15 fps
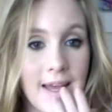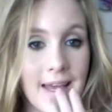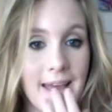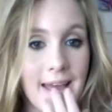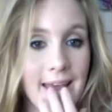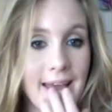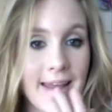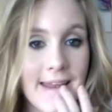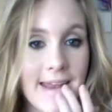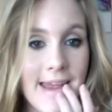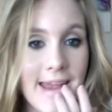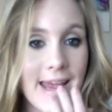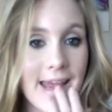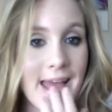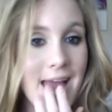and
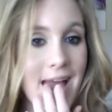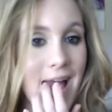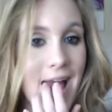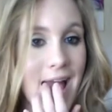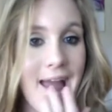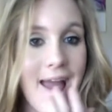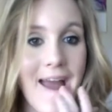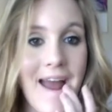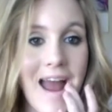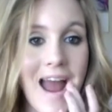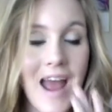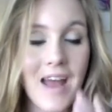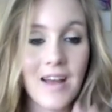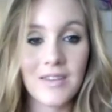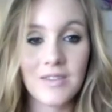
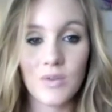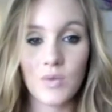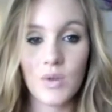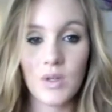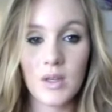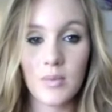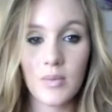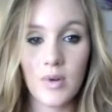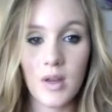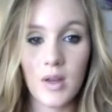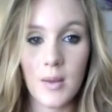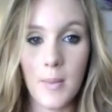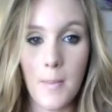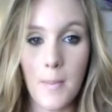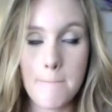it's a really pretty